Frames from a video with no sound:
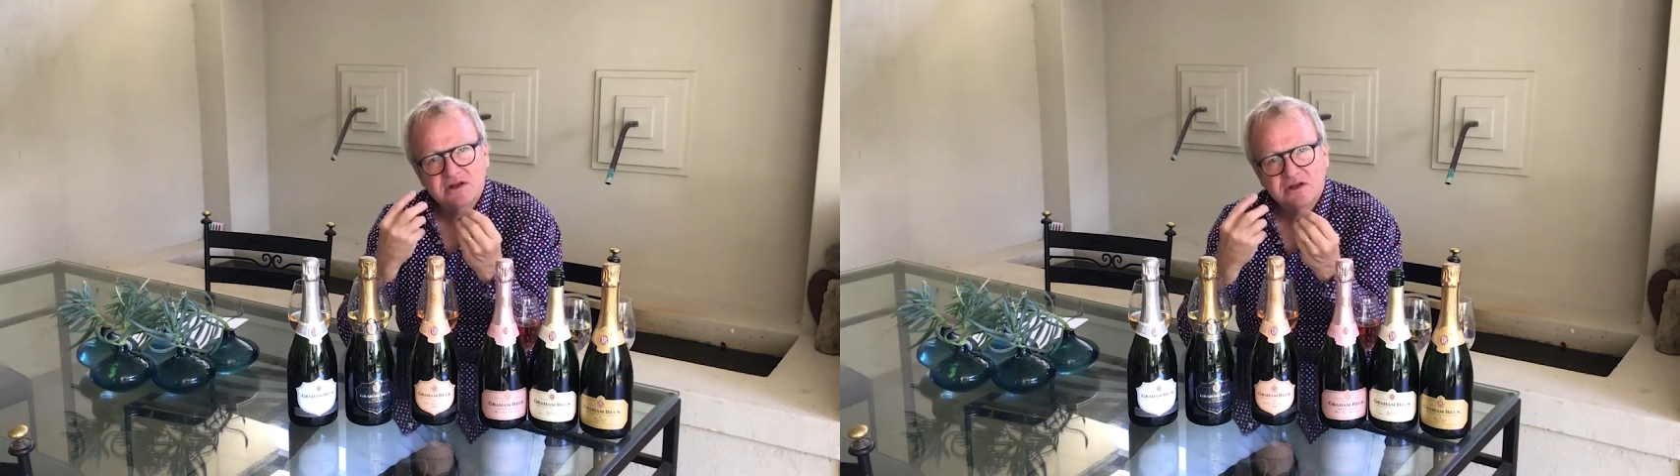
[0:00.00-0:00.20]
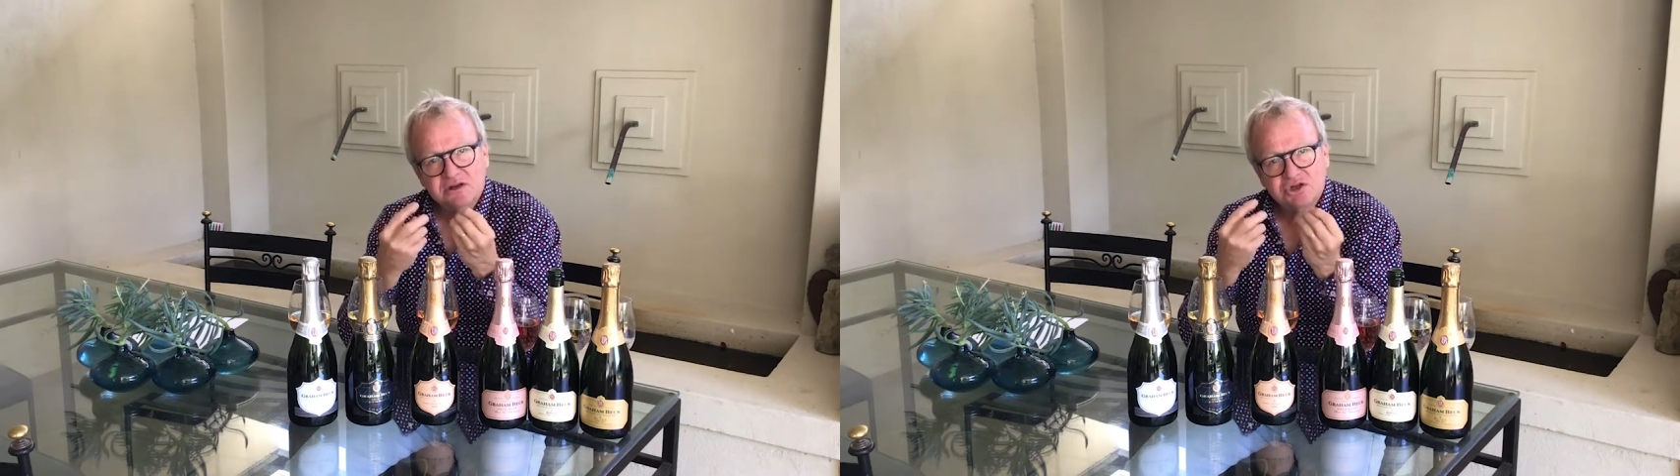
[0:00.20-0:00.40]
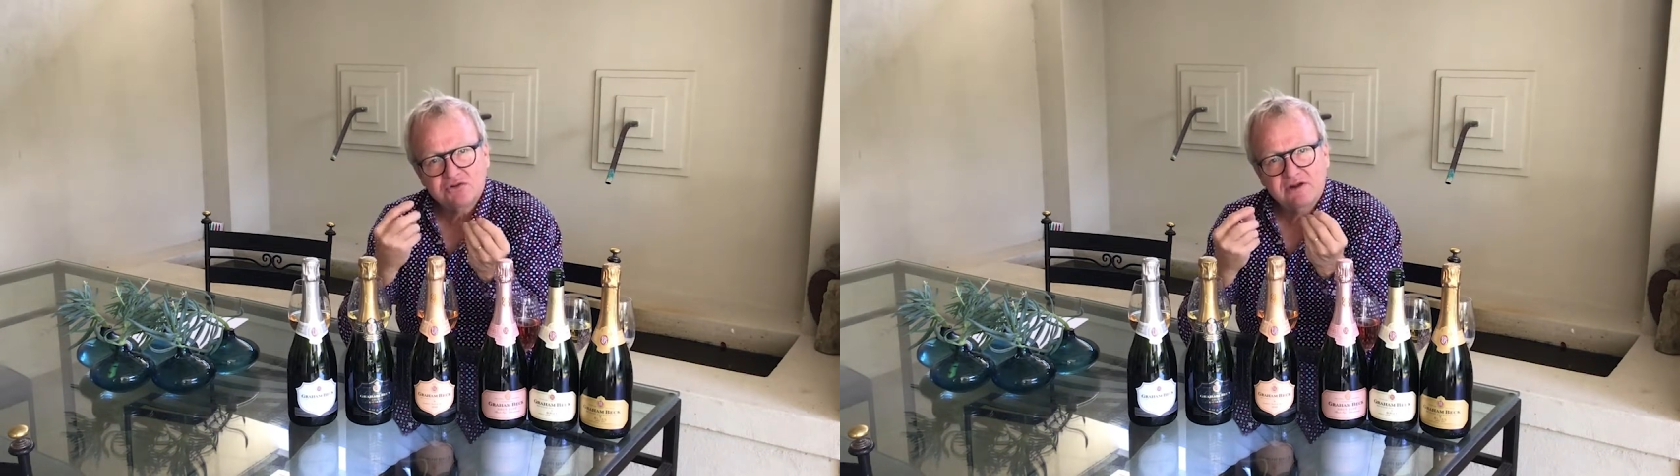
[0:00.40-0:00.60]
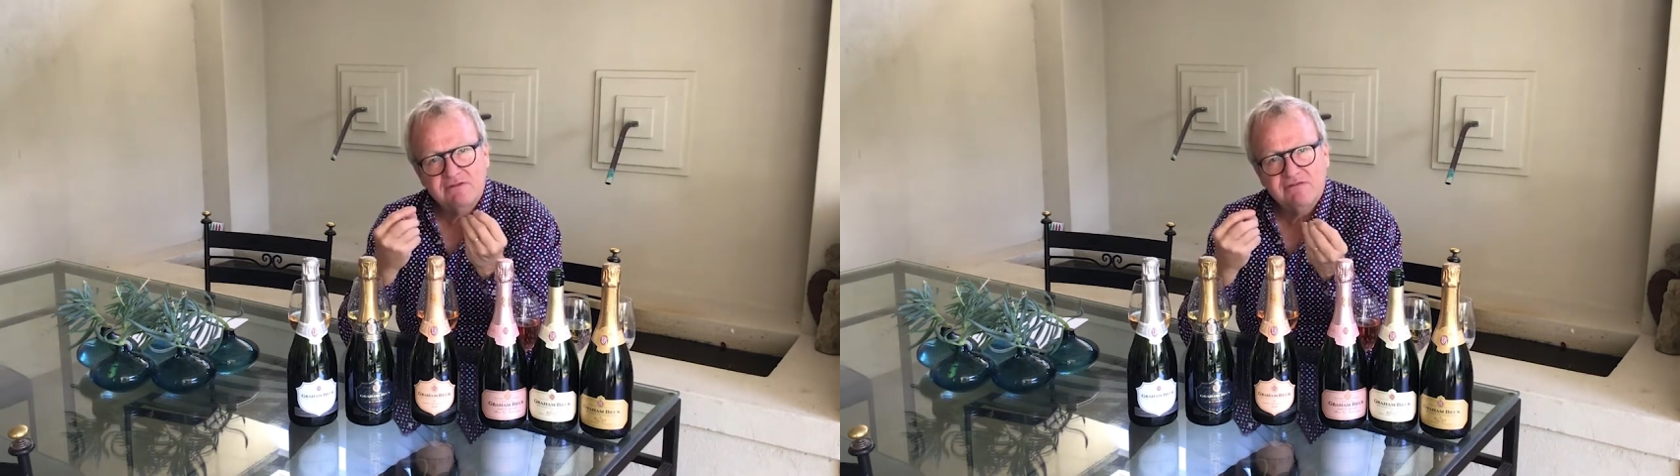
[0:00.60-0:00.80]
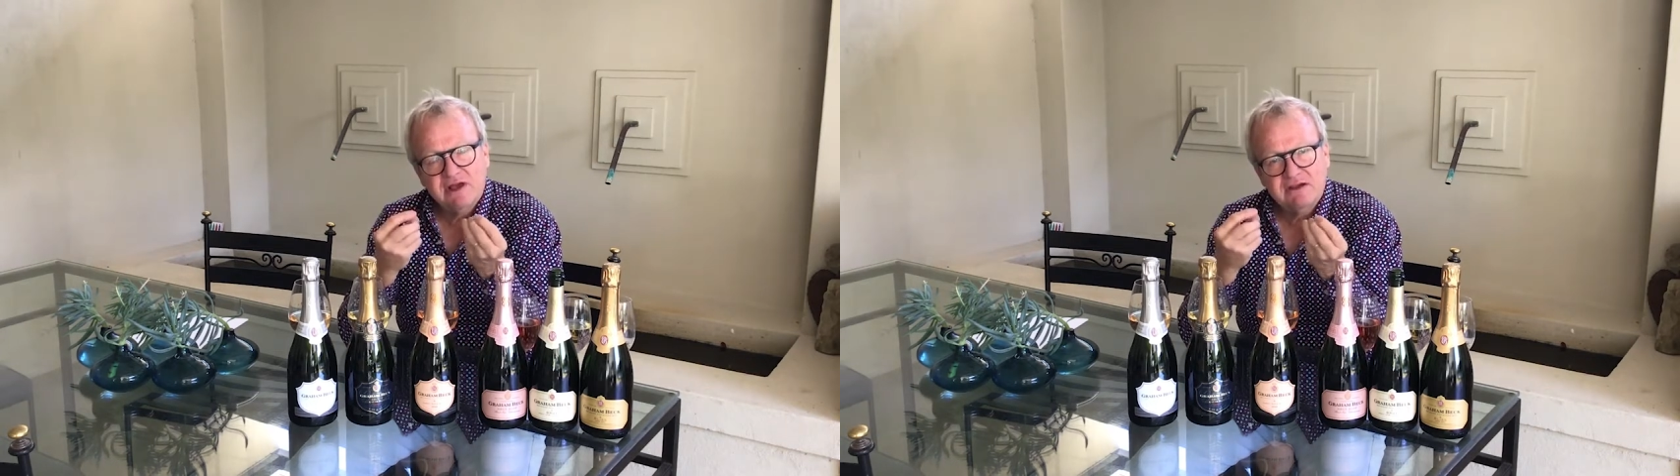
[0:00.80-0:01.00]
tertiary
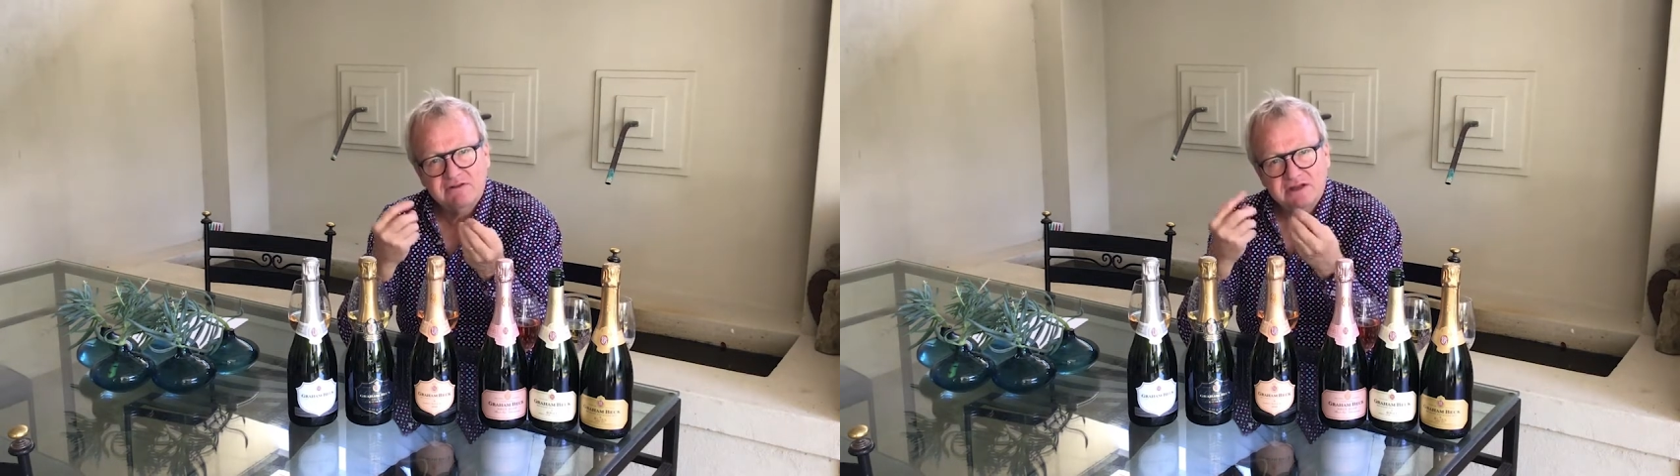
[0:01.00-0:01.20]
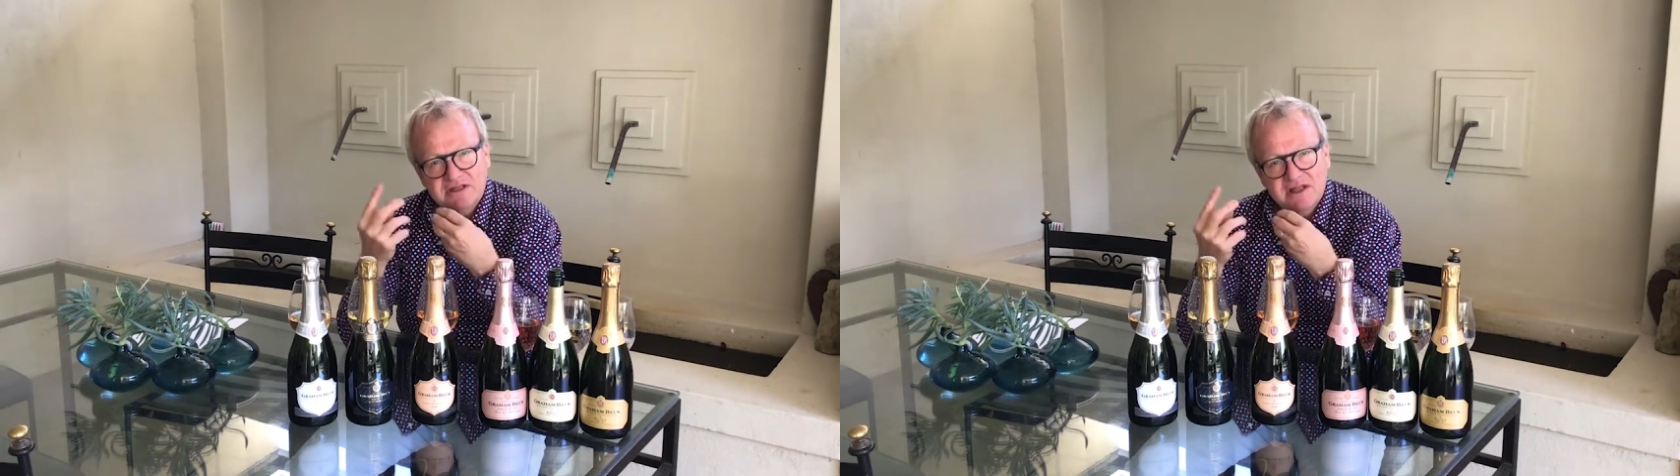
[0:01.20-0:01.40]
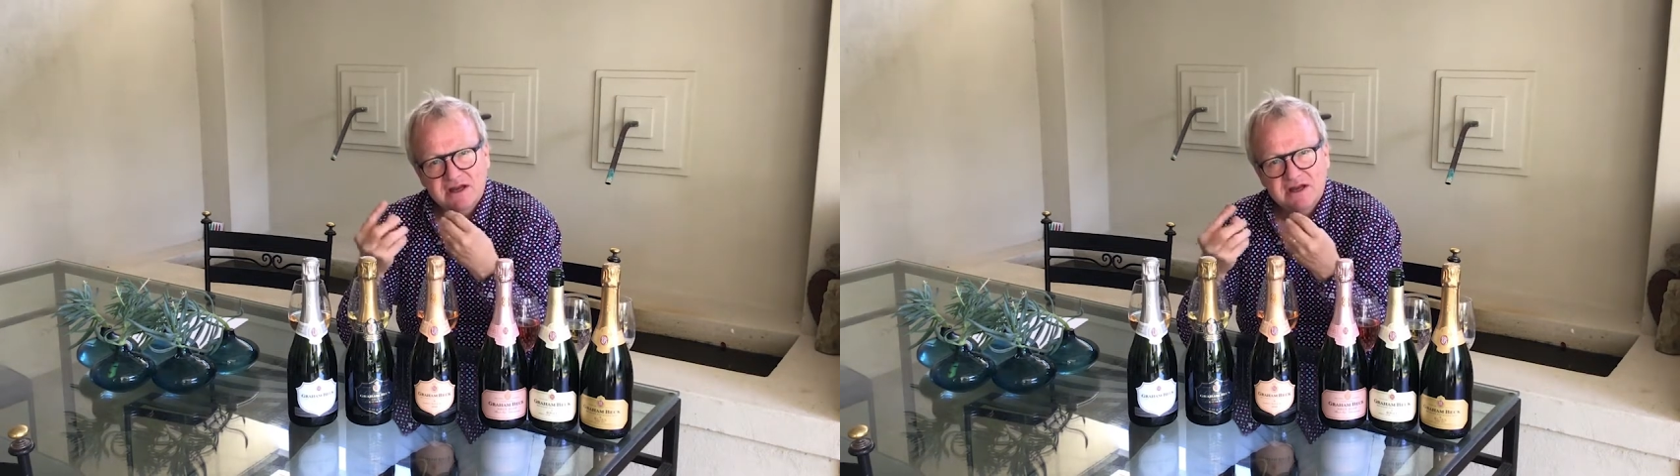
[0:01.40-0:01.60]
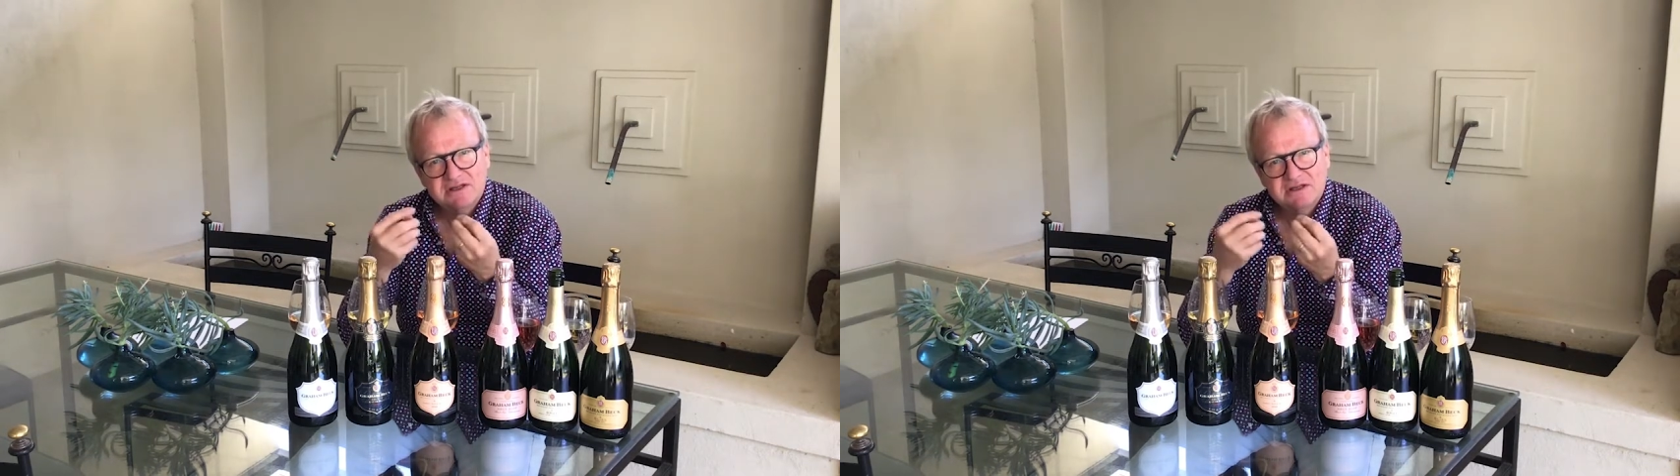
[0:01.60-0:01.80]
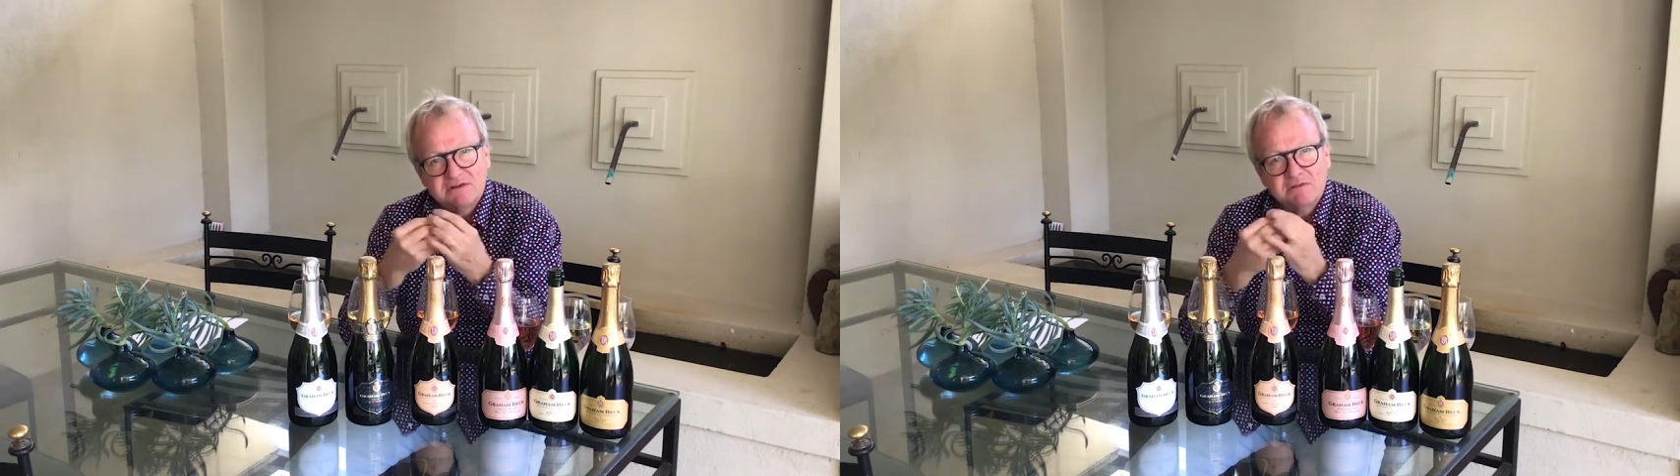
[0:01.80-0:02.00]
flavors that
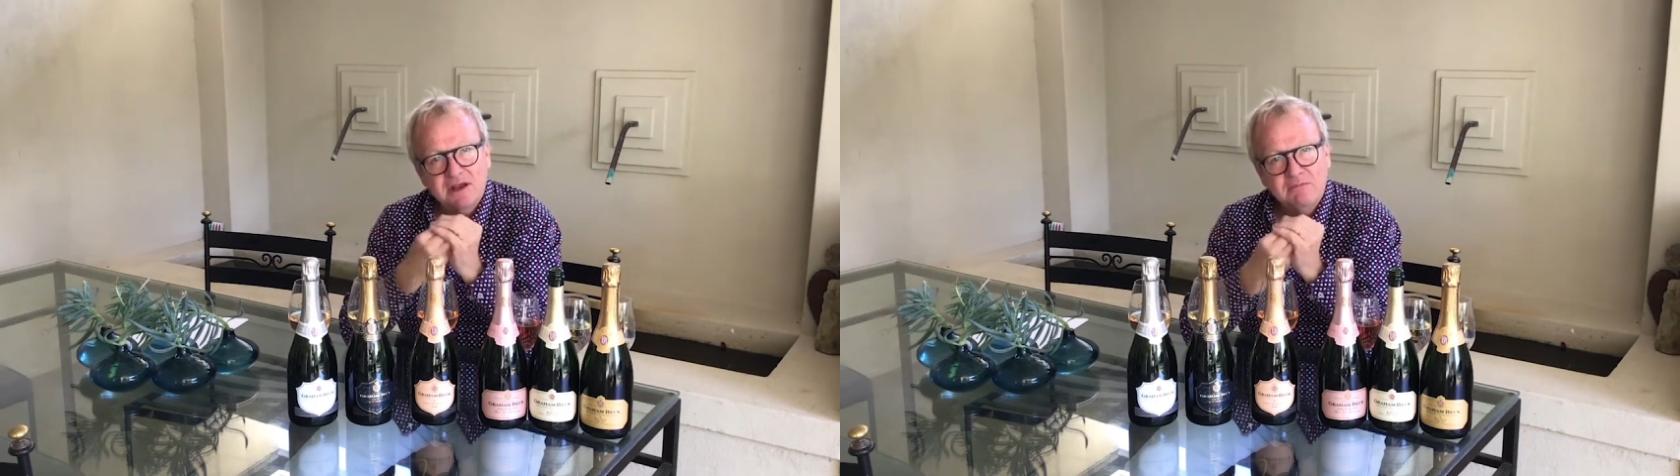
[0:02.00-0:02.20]
has